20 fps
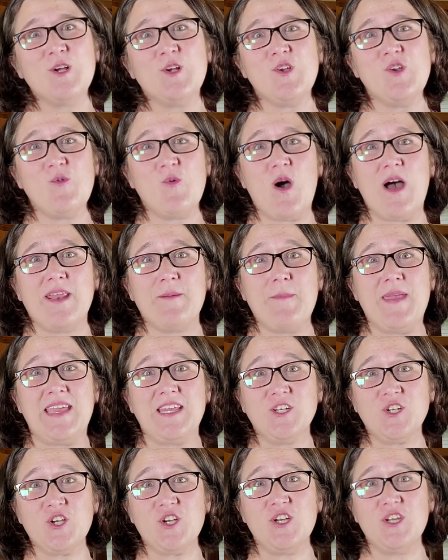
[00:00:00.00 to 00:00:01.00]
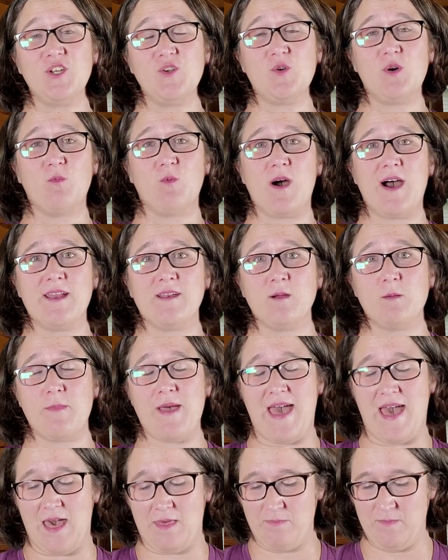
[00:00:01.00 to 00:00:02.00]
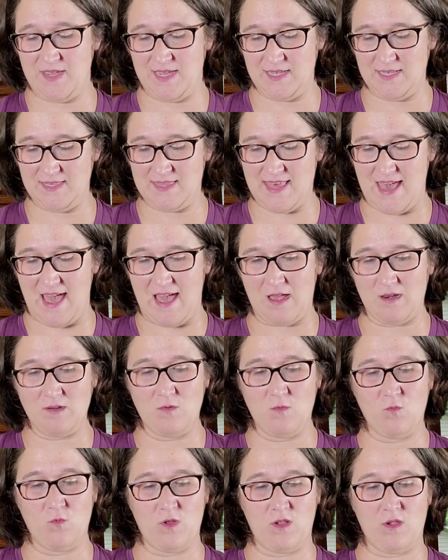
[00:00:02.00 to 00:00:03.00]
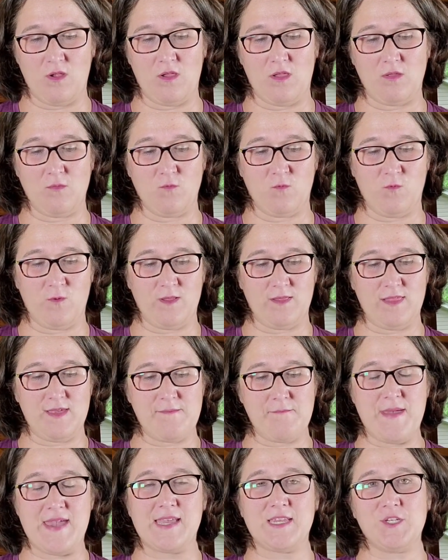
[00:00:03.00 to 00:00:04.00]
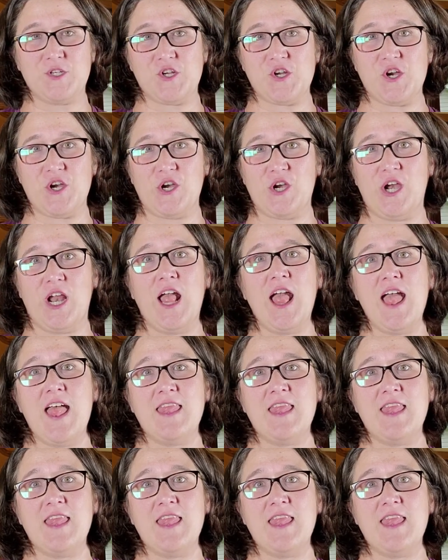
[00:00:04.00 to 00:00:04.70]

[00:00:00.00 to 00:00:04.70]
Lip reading: you want to make sure you do a water bath because that will really make sure